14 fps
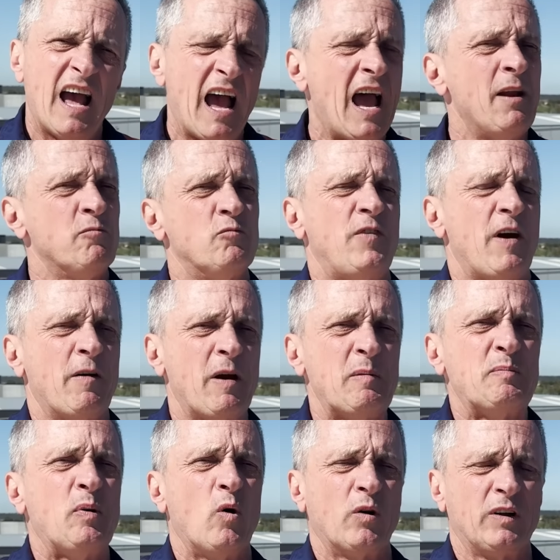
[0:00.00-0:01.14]
and very
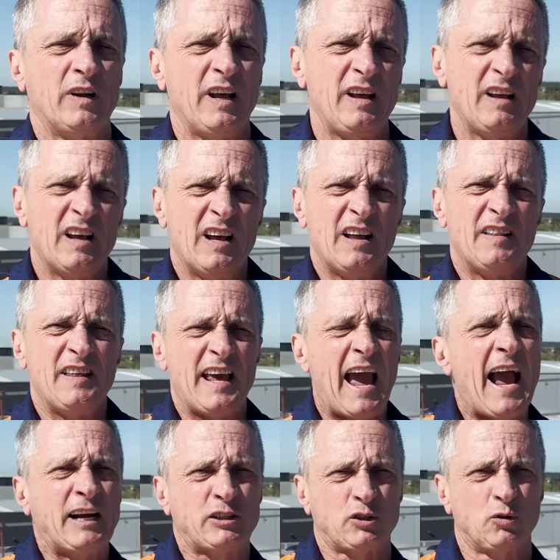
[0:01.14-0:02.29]
importantly, the
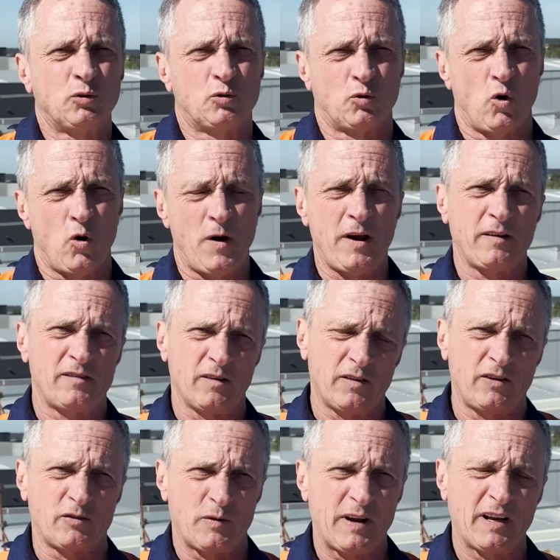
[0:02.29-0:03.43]
actual drawings of the
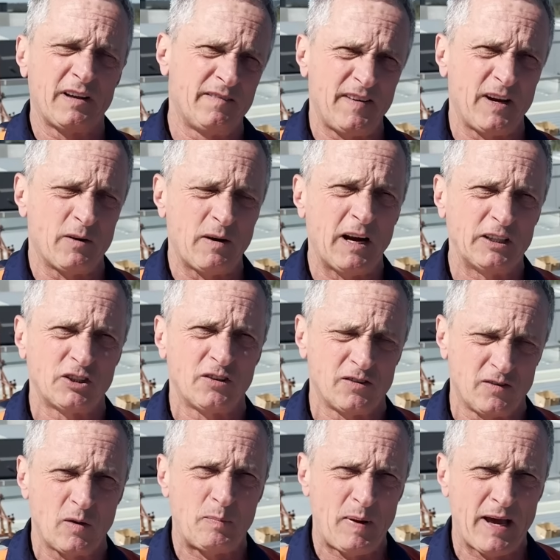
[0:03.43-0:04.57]
string configurations of
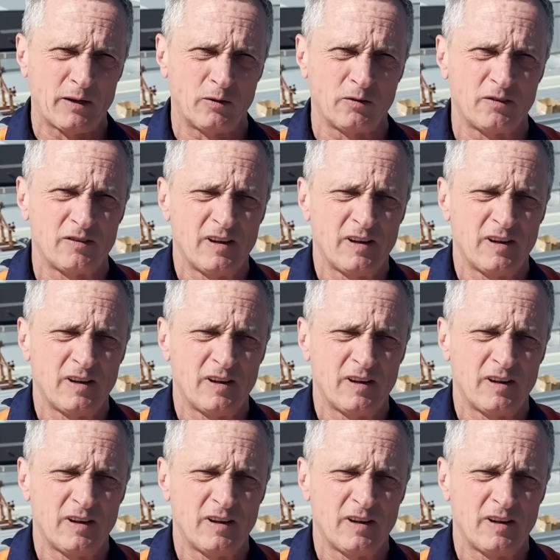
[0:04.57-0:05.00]
the panels.